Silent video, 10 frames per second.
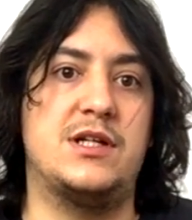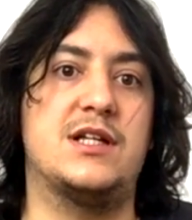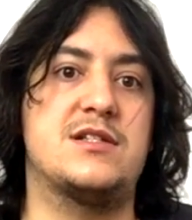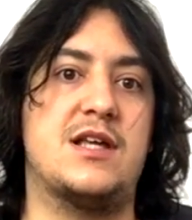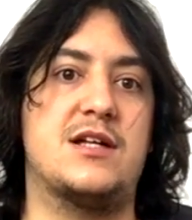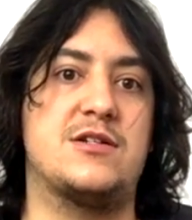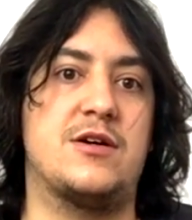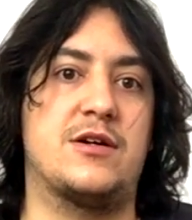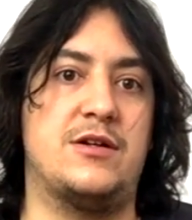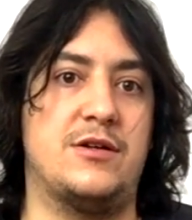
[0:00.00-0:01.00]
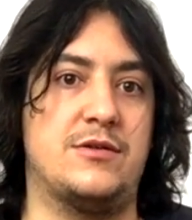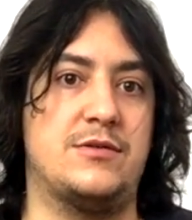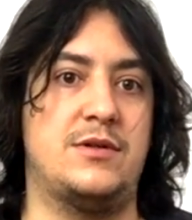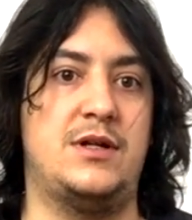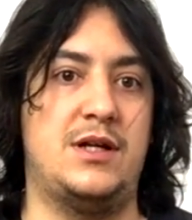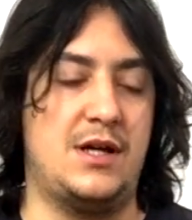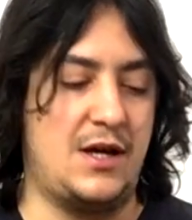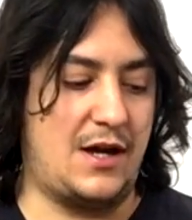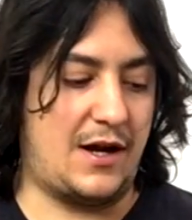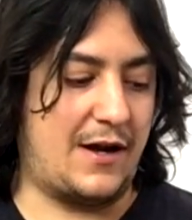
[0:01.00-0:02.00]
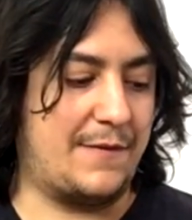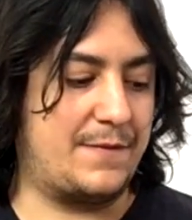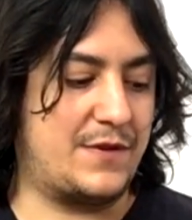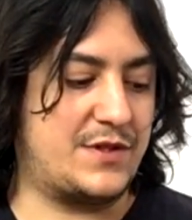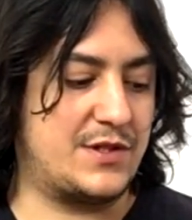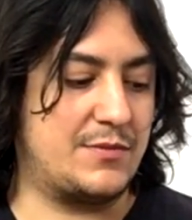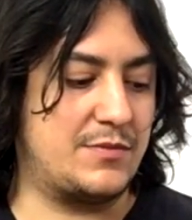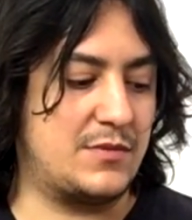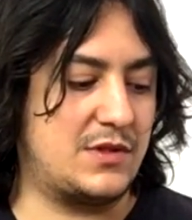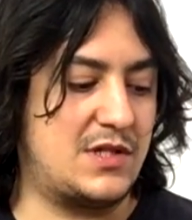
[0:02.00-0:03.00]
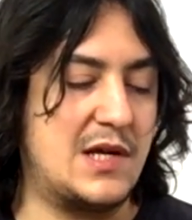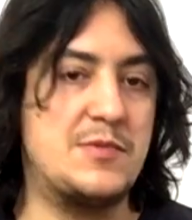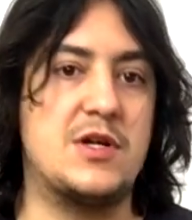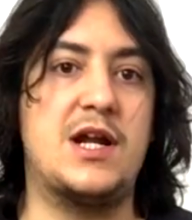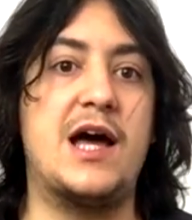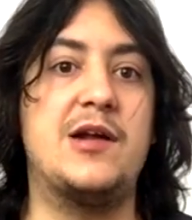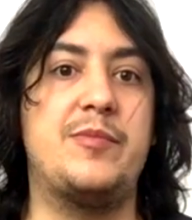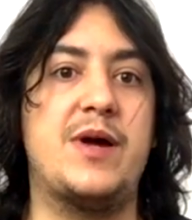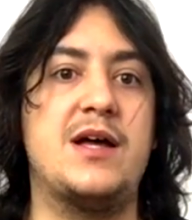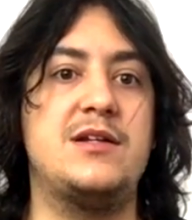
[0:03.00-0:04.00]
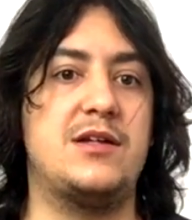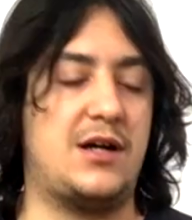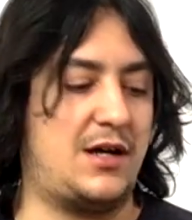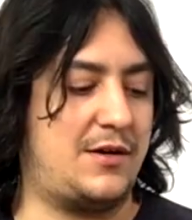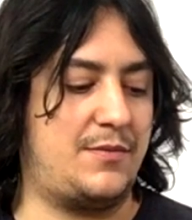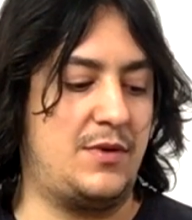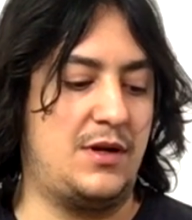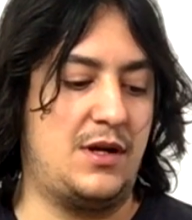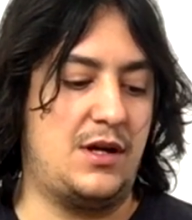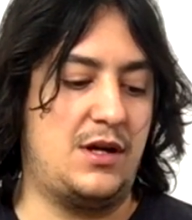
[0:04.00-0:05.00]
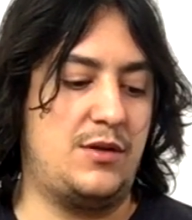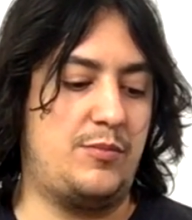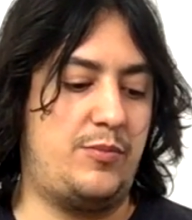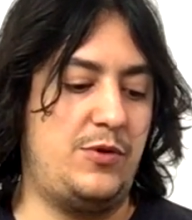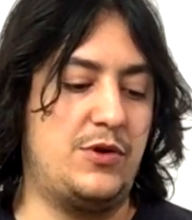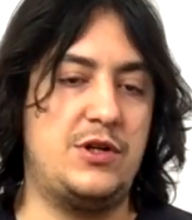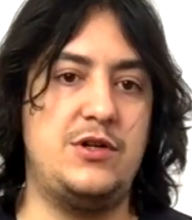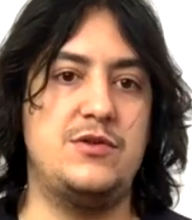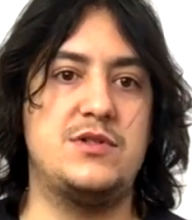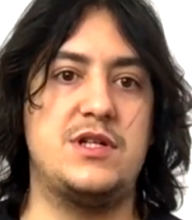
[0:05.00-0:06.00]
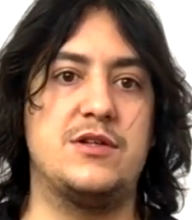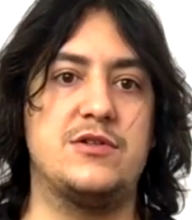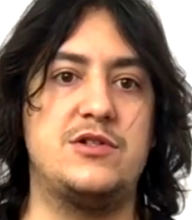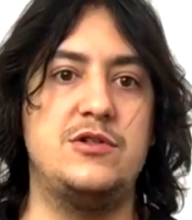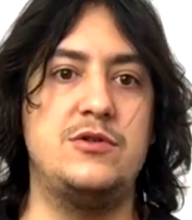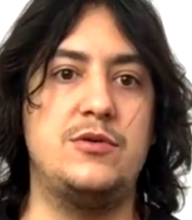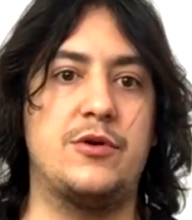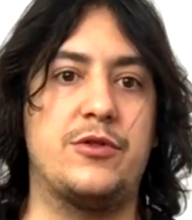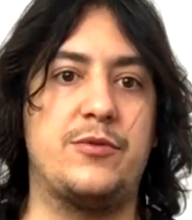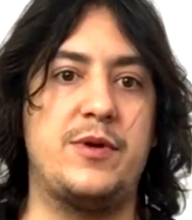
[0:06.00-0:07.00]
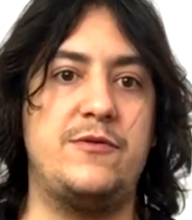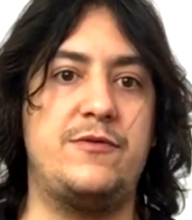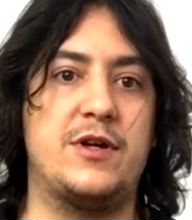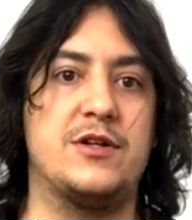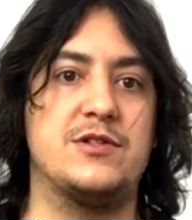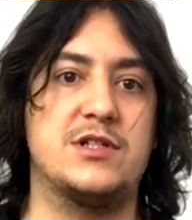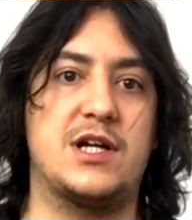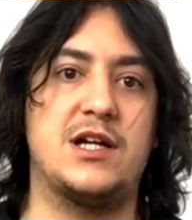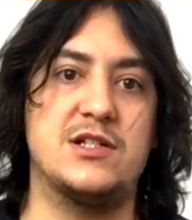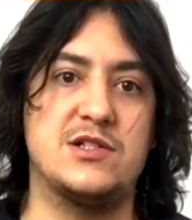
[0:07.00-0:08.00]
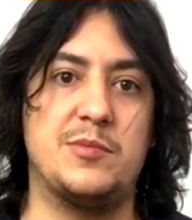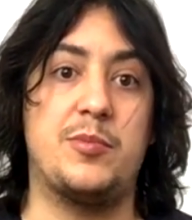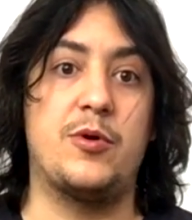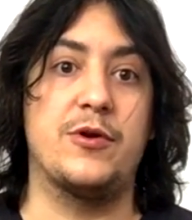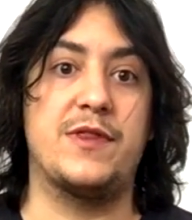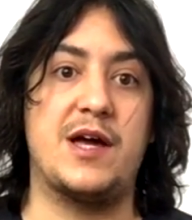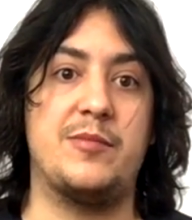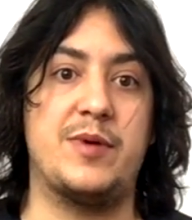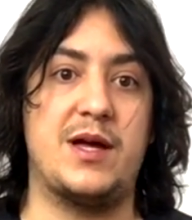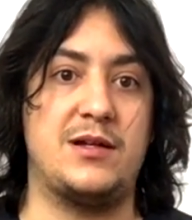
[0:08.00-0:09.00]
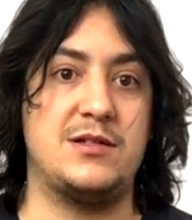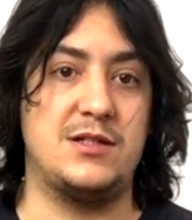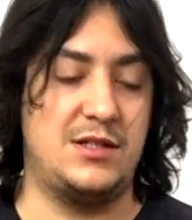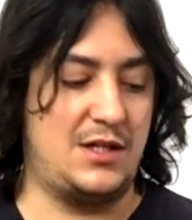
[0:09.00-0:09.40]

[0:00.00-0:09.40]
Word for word: you get to that target note. Um, some tips on how to bend. Um, you can use either two or three fingers to kind of support that bend.